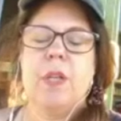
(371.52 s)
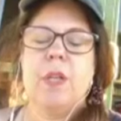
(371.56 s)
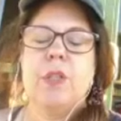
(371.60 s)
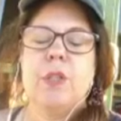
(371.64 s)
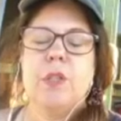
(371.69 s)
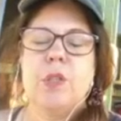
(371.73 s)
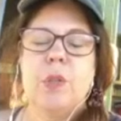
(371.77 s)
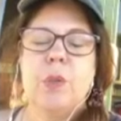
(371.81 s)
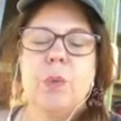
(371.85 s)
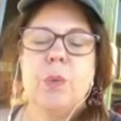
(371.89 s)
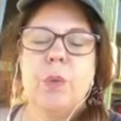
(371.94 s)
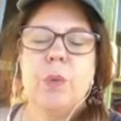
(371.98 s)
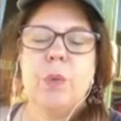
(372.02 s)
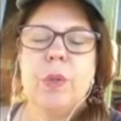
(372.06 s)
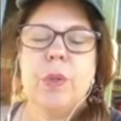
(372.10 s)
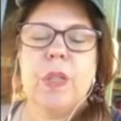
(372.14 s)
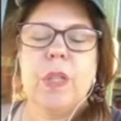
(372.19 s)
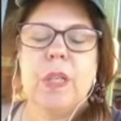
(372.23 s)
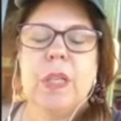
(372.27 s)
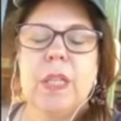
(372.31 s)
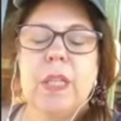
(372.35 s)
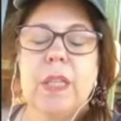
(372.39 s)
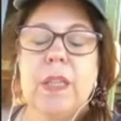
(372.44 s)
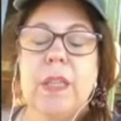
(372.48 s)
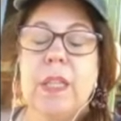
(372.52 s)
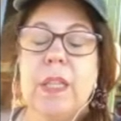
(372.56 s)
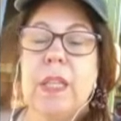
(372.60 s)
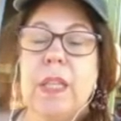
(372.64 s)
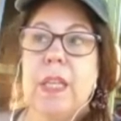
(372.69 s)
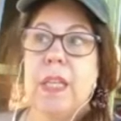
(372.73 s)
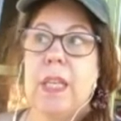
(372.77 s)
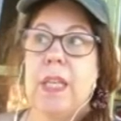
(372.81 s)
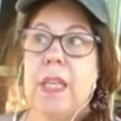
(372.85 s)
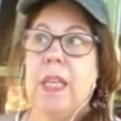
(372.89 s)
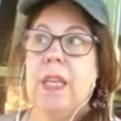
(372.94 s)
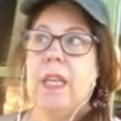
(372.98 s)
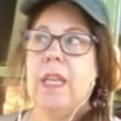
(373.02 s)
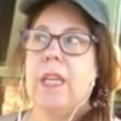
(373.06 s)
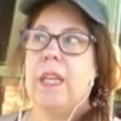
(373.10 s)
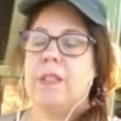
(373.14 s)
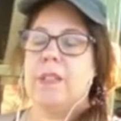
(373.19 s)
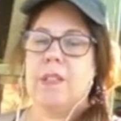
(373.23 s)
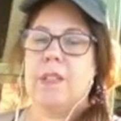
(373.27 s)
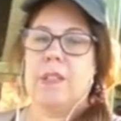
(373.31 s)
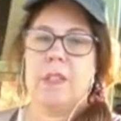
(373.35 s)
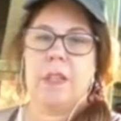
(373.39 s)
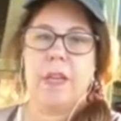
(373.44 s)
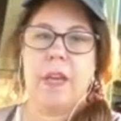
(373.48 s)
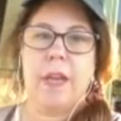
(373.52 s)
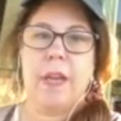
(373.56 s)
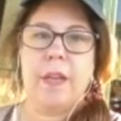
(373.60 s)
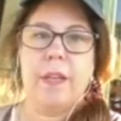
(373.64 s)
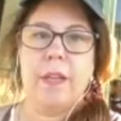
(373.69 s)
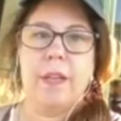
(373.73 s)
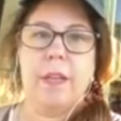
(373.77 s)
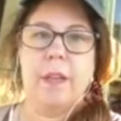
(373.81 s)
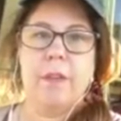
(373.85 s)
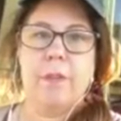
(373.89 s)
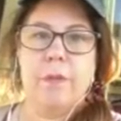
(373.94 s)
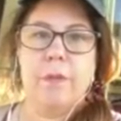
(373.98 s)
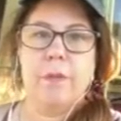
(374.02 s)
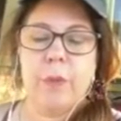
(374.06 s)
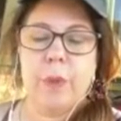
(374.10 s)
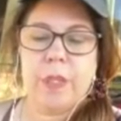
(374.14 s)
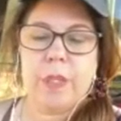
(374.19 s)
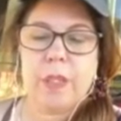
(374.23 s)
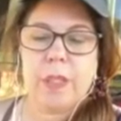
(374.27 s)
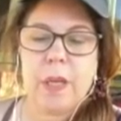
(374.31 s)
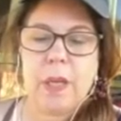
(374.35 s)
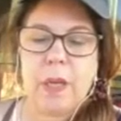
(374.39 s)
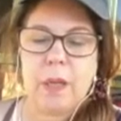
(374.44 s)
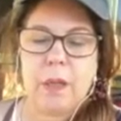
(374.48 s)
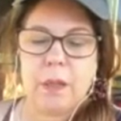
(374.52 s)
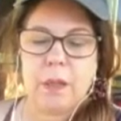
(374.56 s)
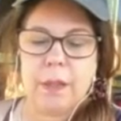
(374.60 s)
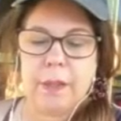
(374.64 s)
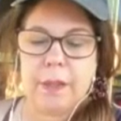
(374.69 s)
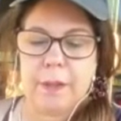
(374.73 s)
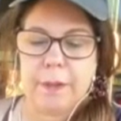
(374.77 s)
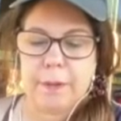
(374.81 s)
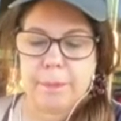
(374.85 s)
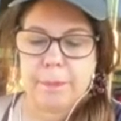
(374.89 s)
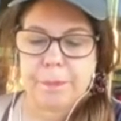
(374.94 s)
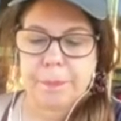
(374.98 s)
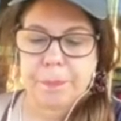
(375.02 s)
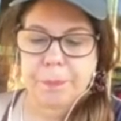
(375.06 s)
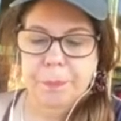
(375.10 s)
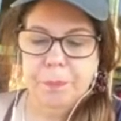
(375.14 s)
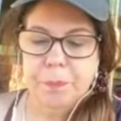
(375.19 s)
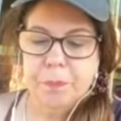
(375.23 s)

So the key is then if we tell him,